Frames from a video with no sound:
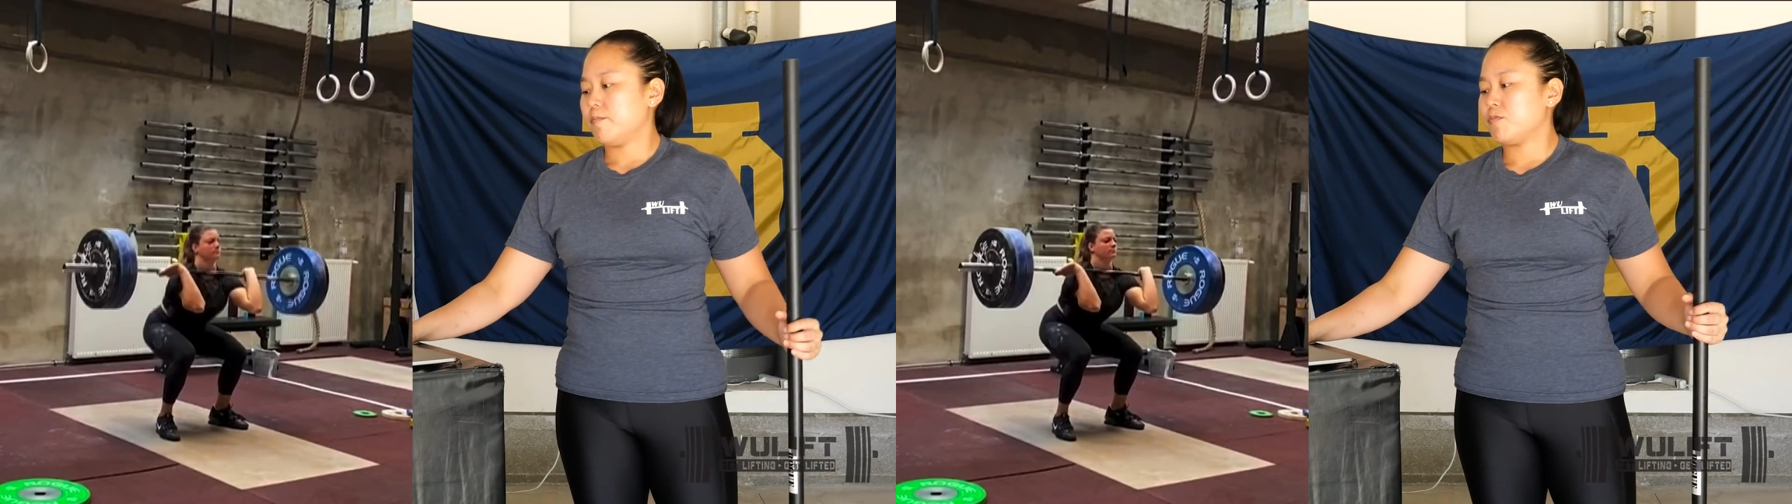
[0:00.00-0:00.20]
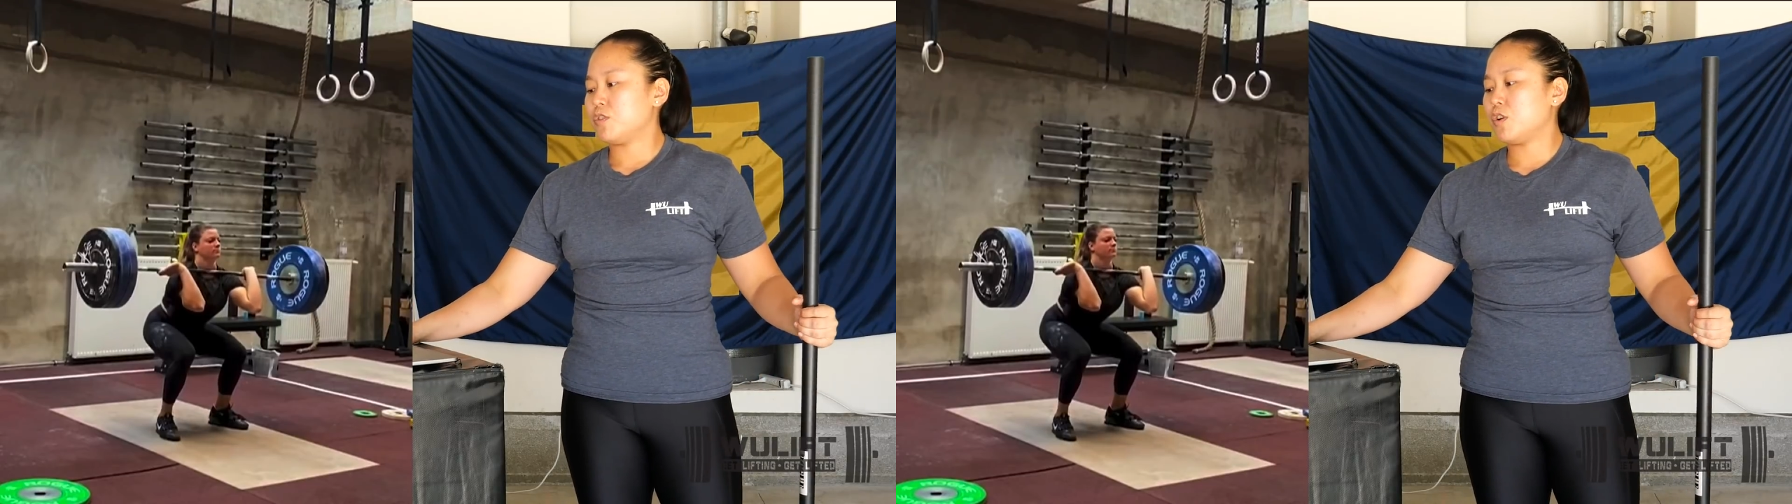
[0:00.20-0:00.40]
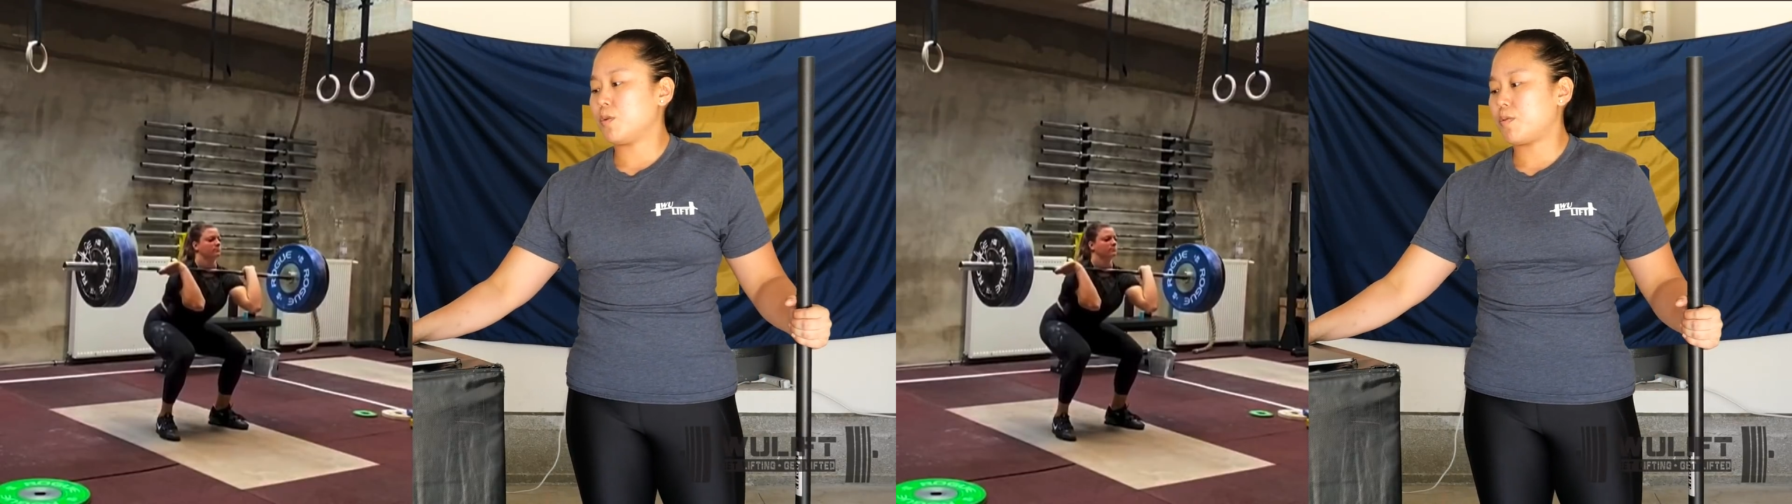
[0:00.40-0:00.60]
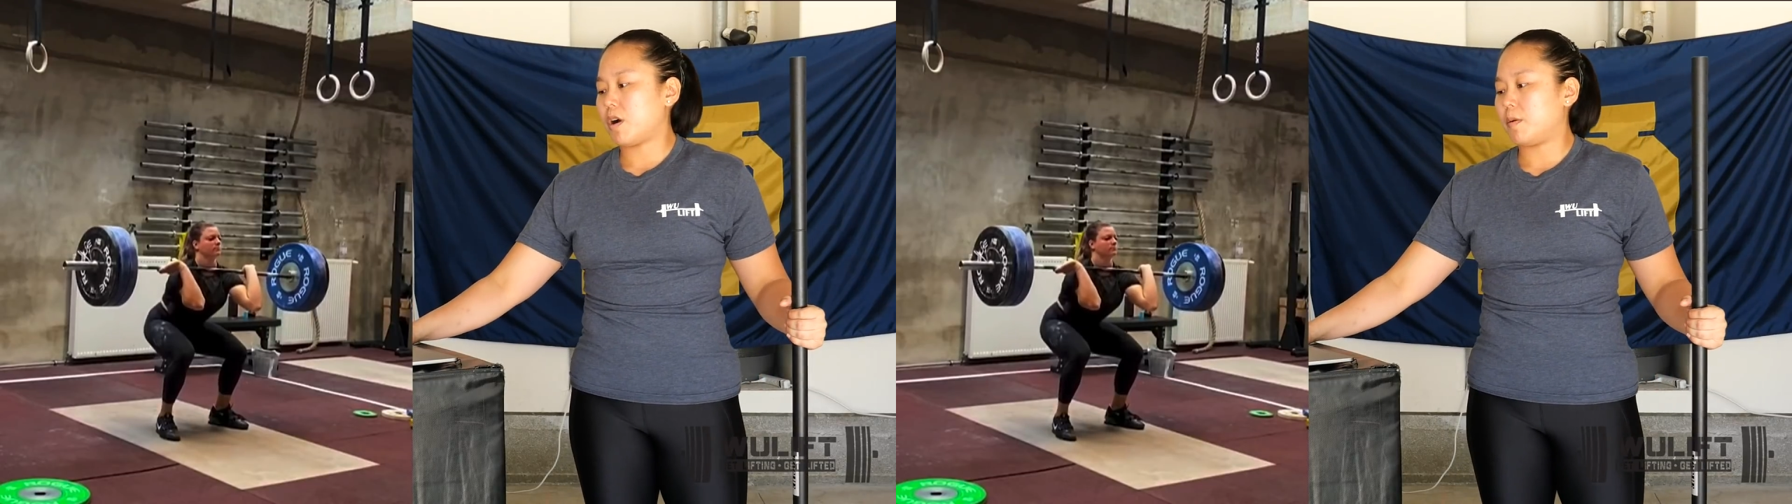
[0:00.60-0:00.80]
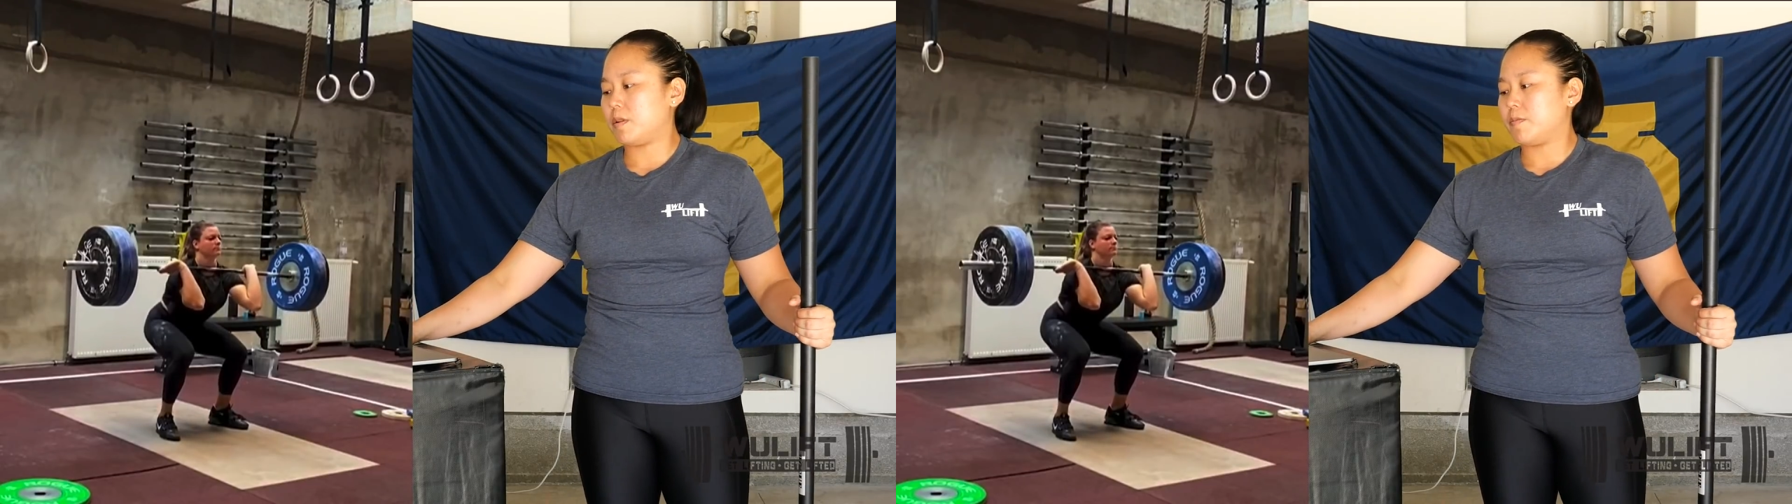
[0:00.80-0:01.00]
no
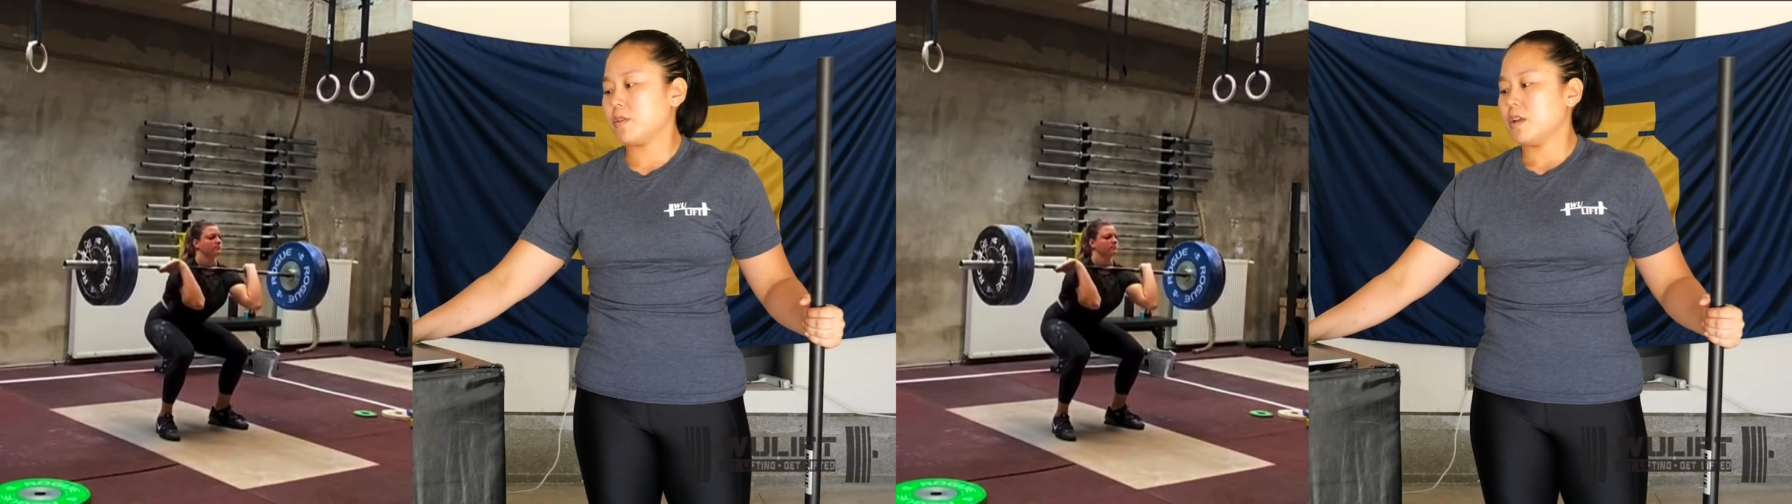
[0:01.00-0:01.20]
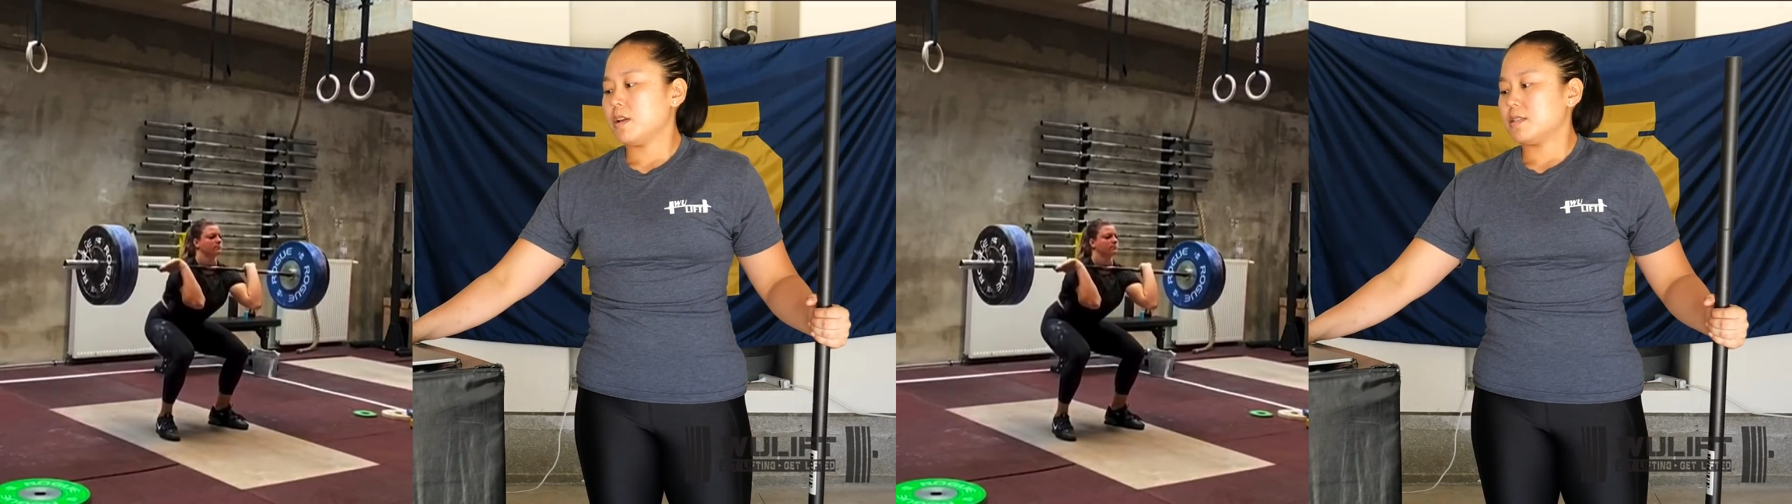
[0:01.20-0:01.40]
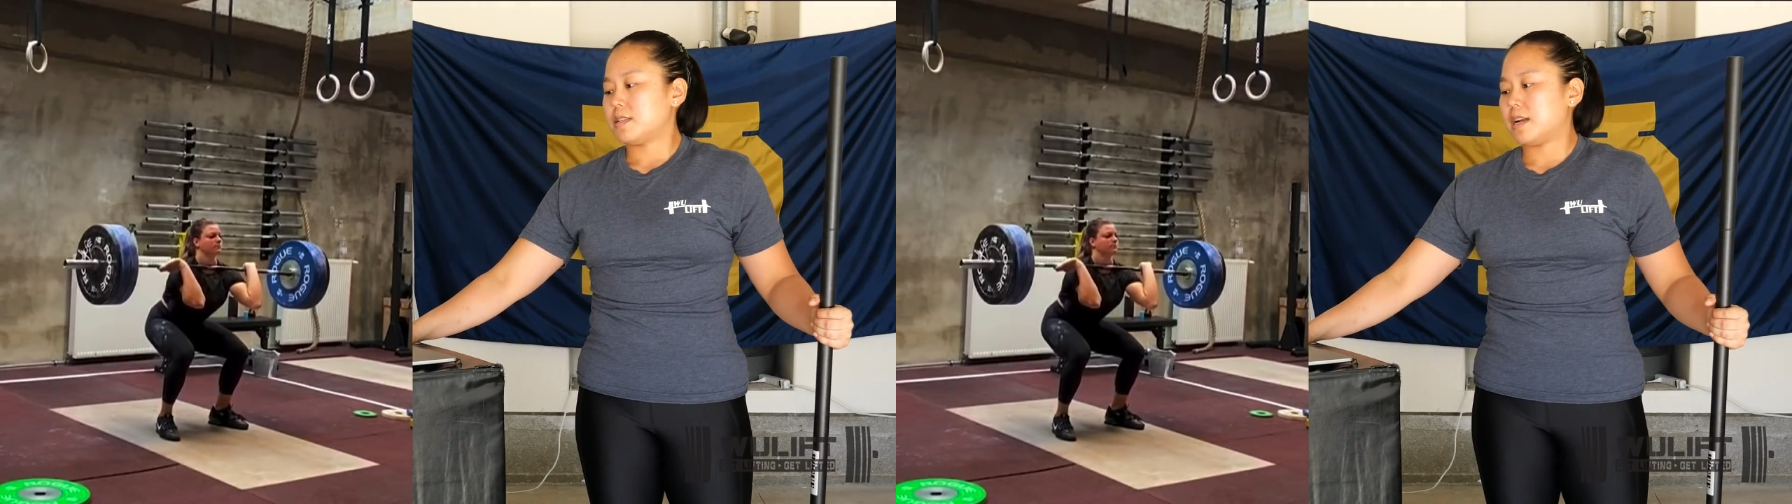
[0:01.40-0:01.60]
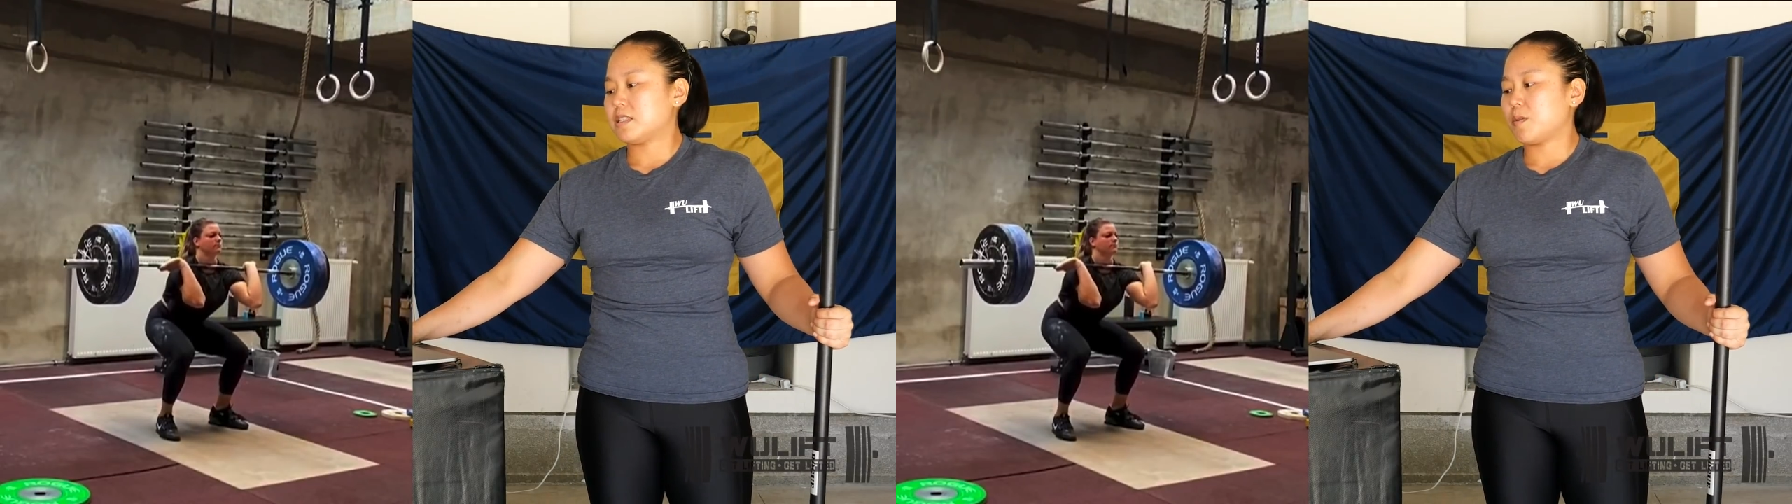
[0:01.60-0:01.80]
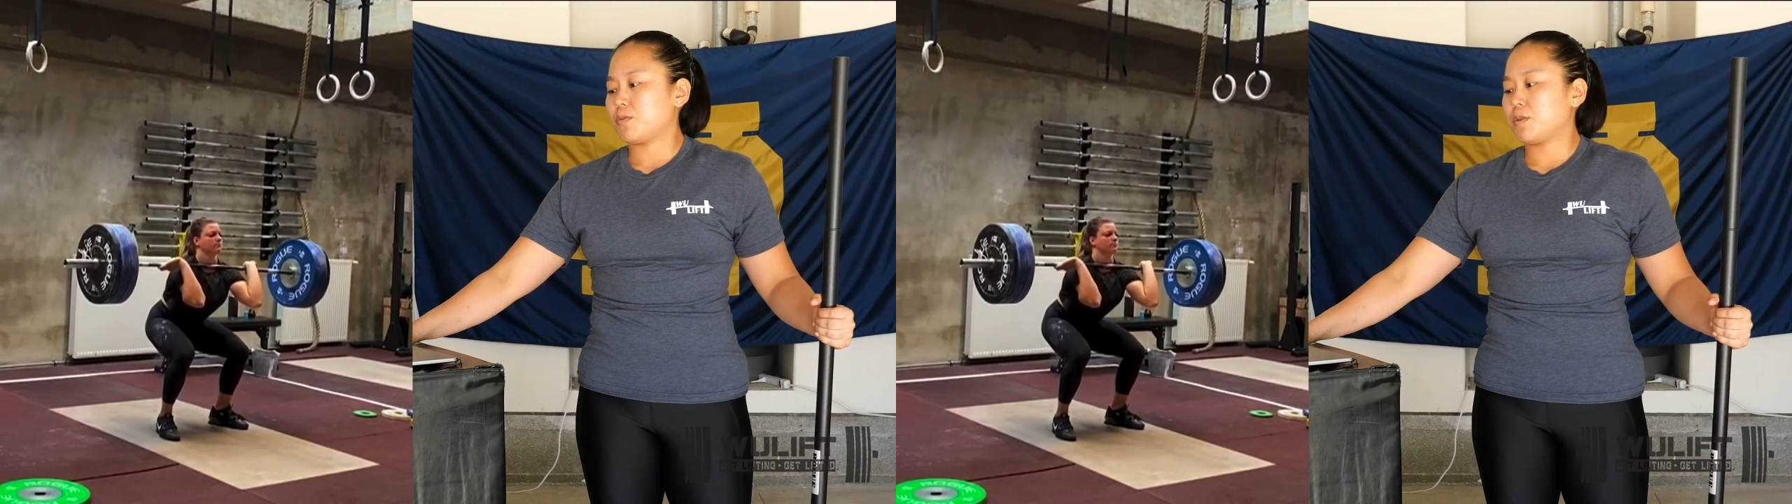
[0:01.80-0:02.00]
problem.
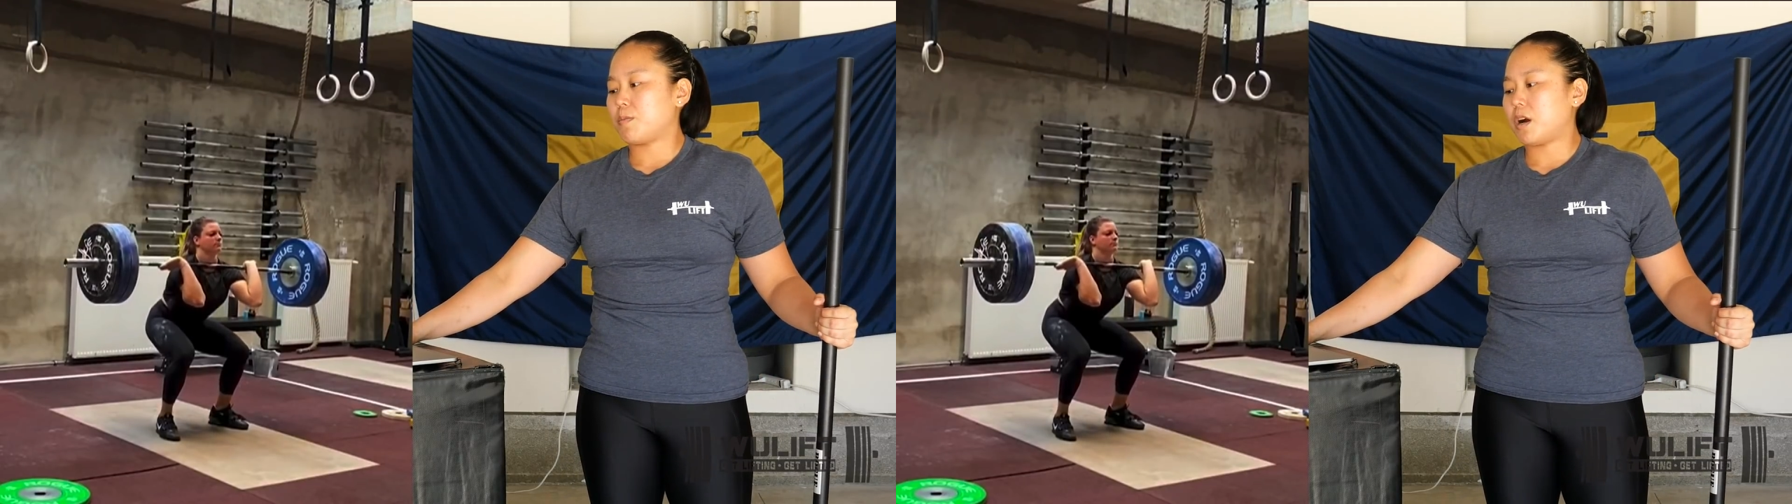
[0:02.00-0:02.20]
Stands up with the